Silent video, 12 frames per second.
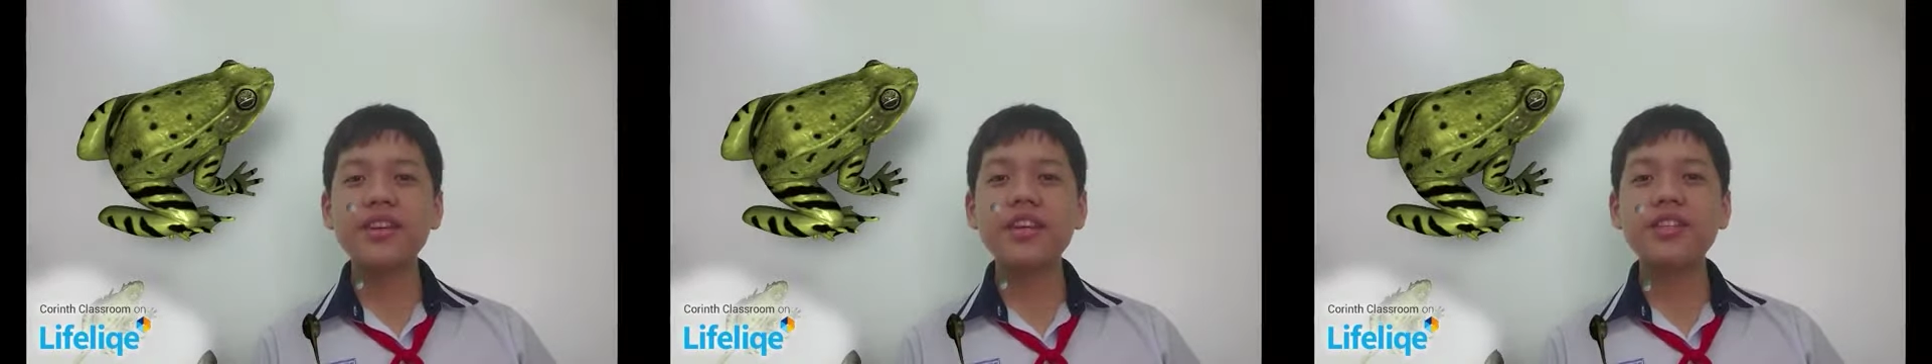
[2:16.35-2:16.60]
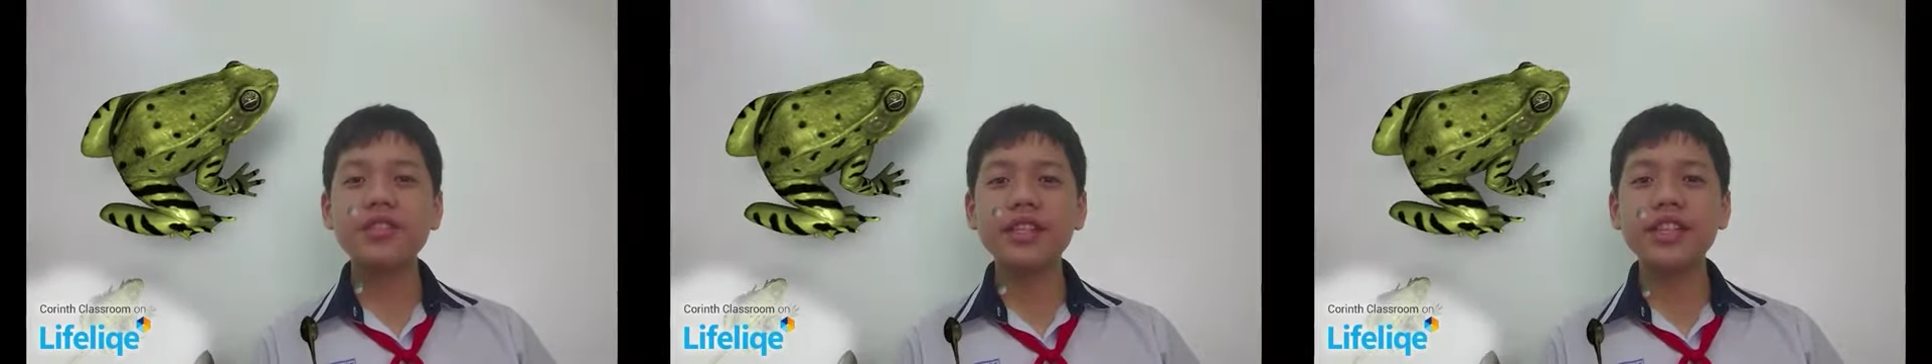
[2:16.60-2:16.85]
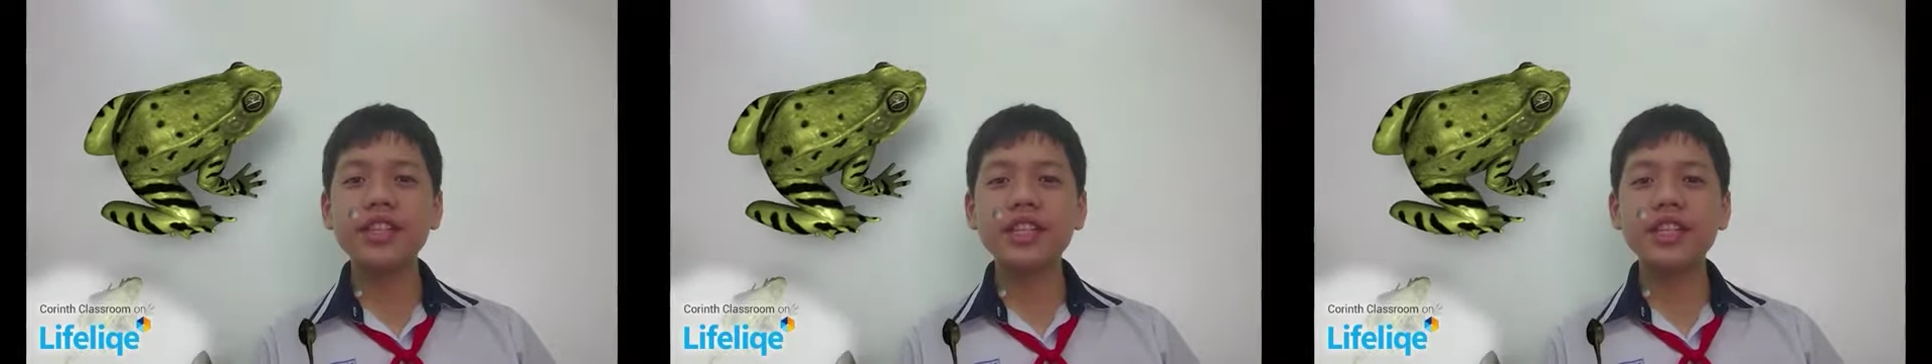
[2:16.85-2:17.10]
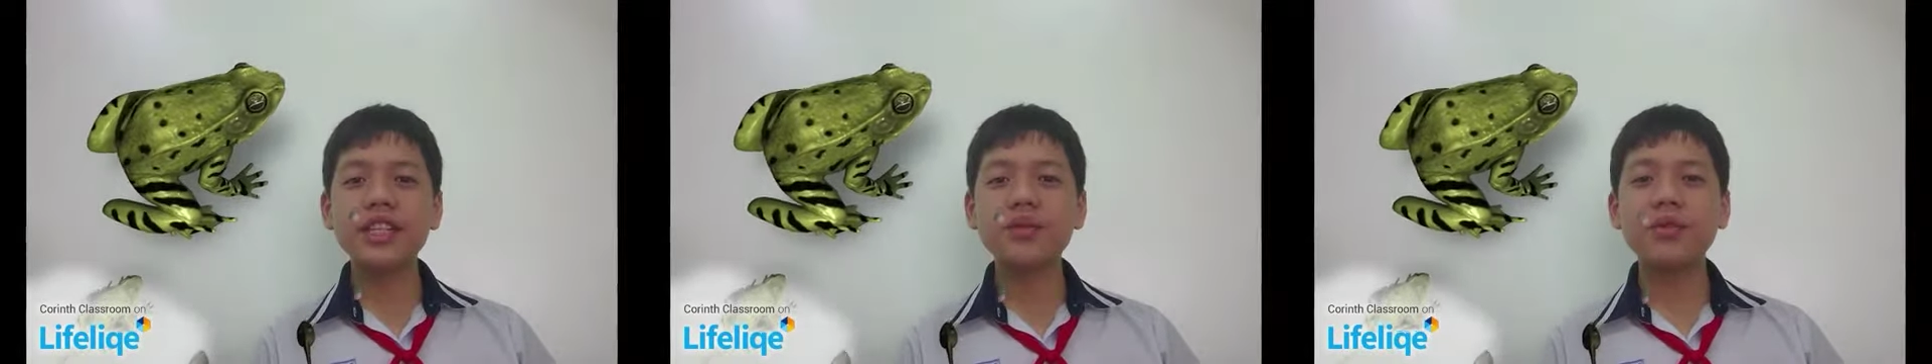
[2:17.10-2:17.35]

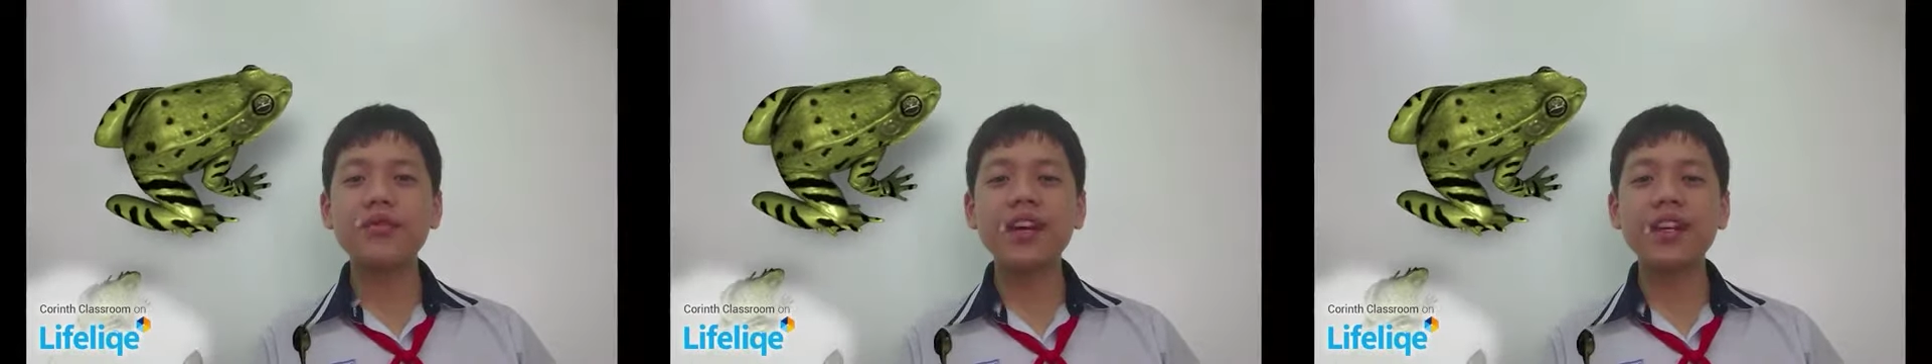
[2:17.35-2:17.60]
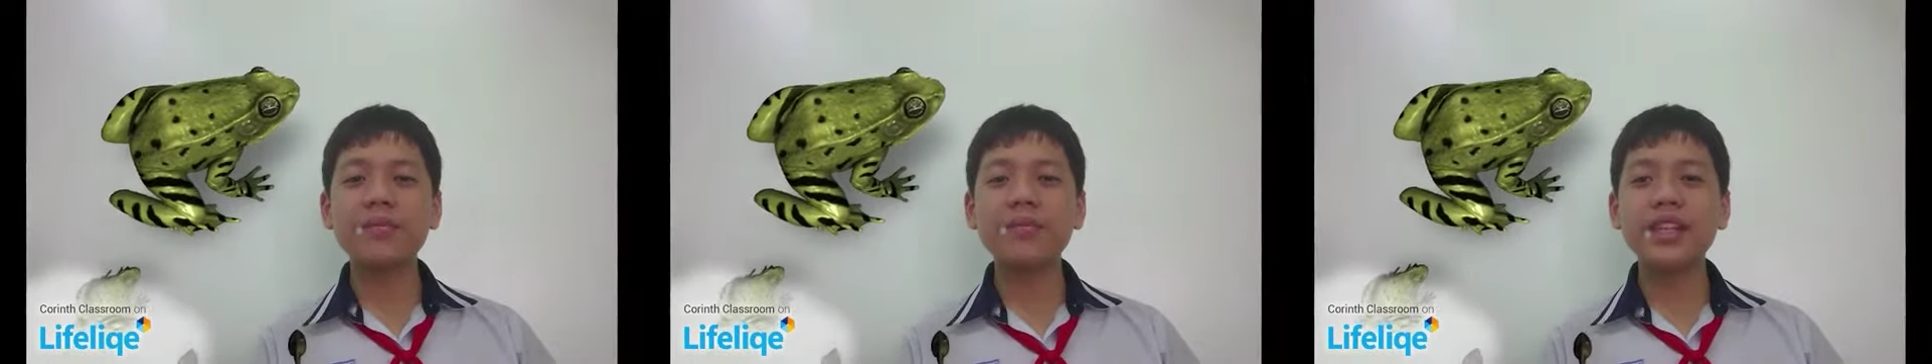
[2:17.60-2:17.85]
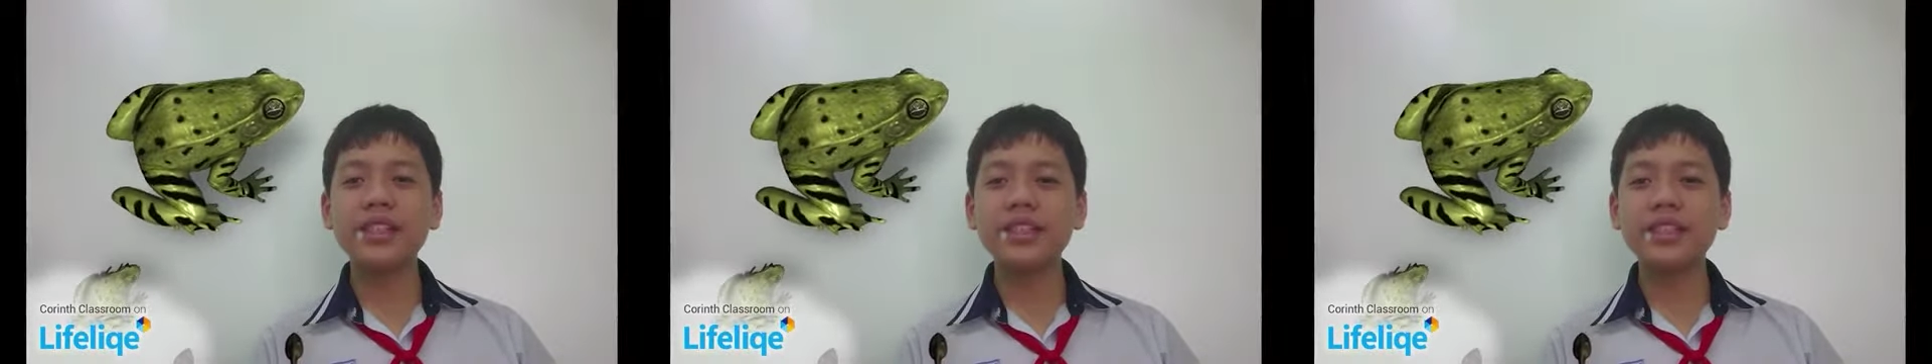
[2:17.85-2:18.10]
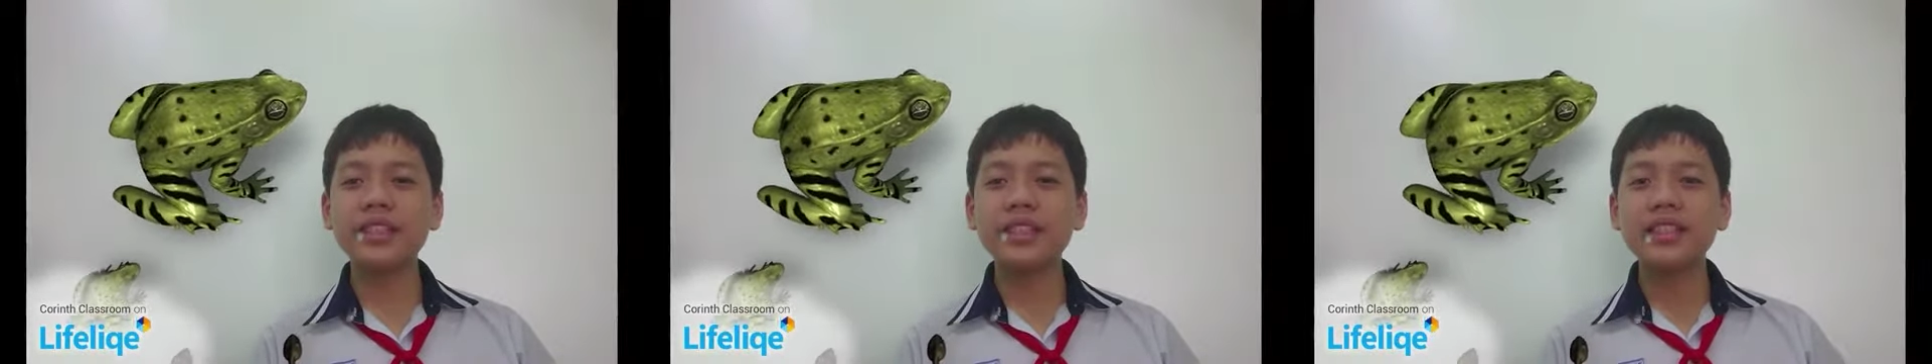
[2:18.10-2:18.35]
Eventually, it will find a
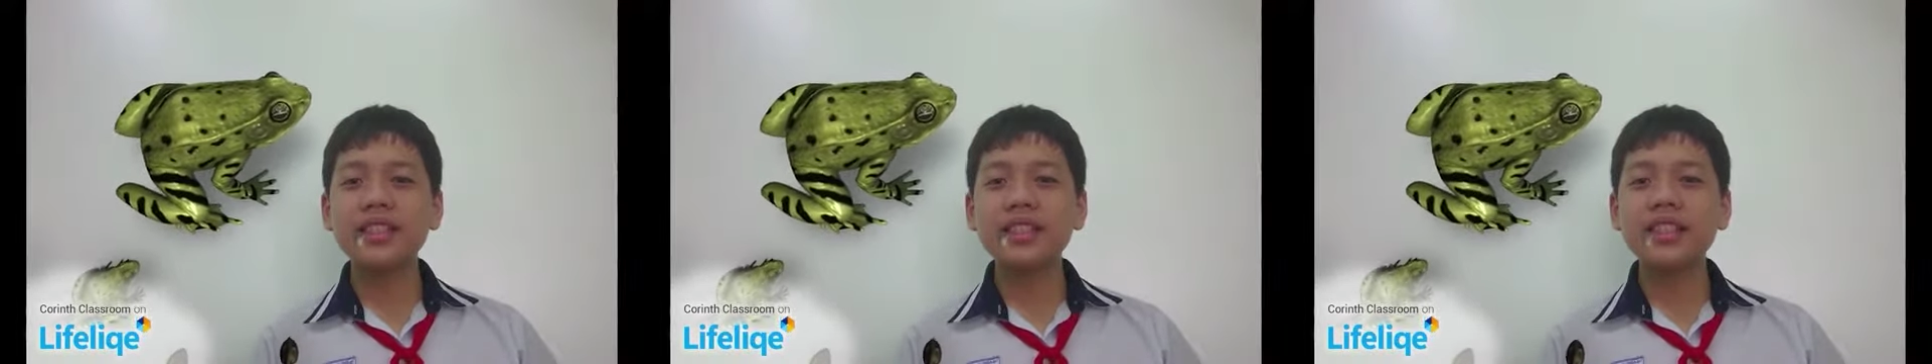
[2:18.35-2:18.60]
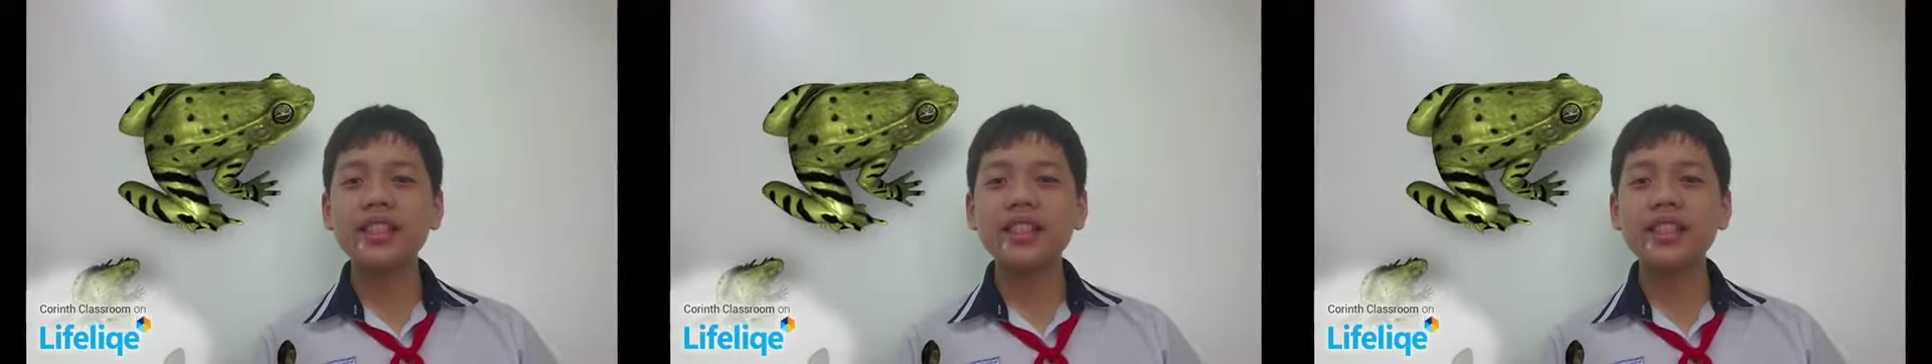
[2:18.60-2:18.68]
mate.